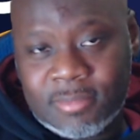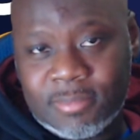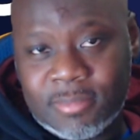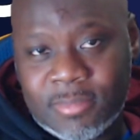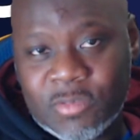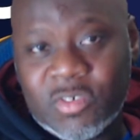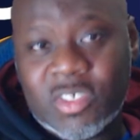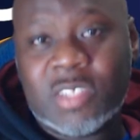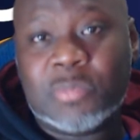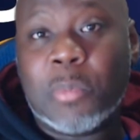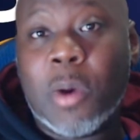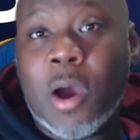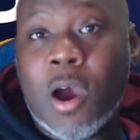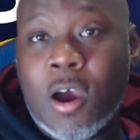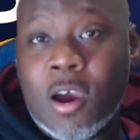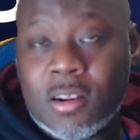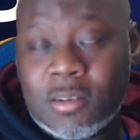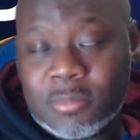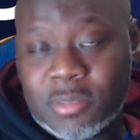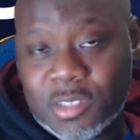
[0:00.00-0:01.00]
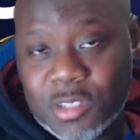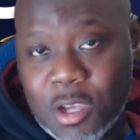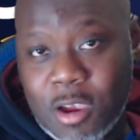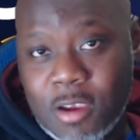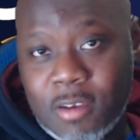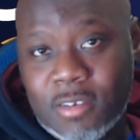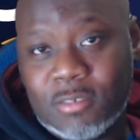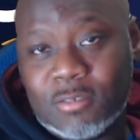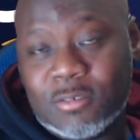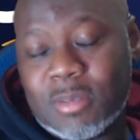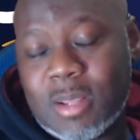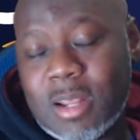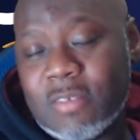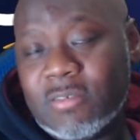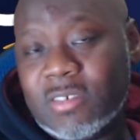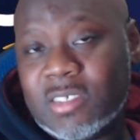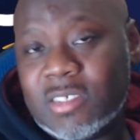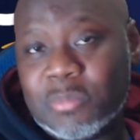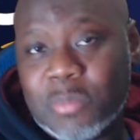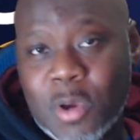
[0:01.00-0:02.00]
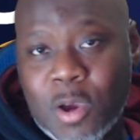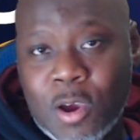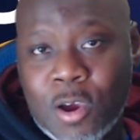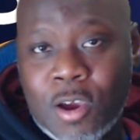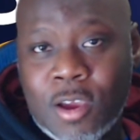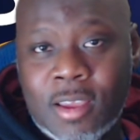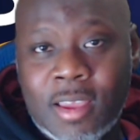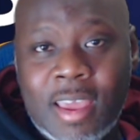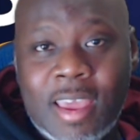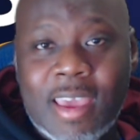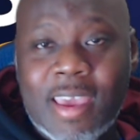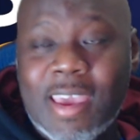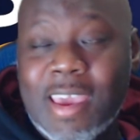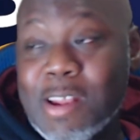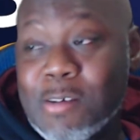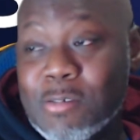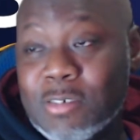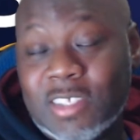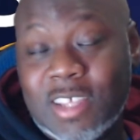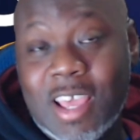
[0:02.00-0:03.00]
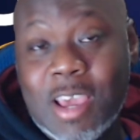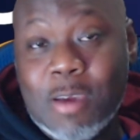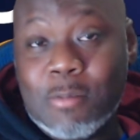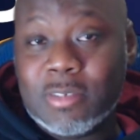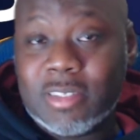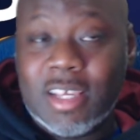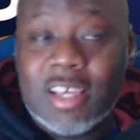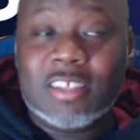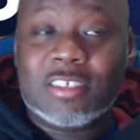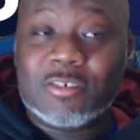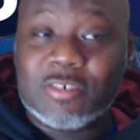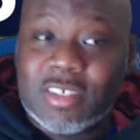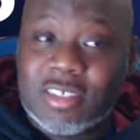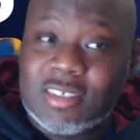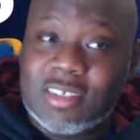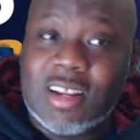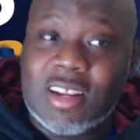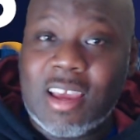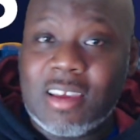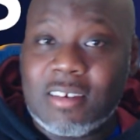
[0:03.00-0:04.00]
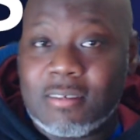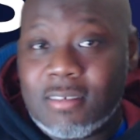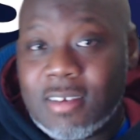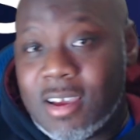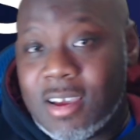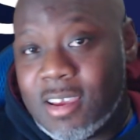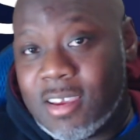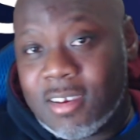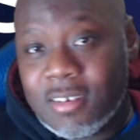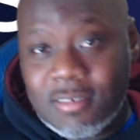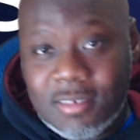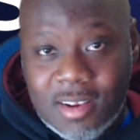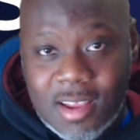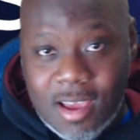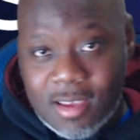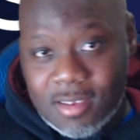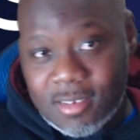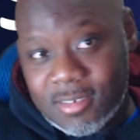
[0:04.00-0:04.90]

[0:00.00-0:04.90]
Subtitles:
respond. I'm sorry, YouTube had to respond, and it was interesting. I ain't gonna lie.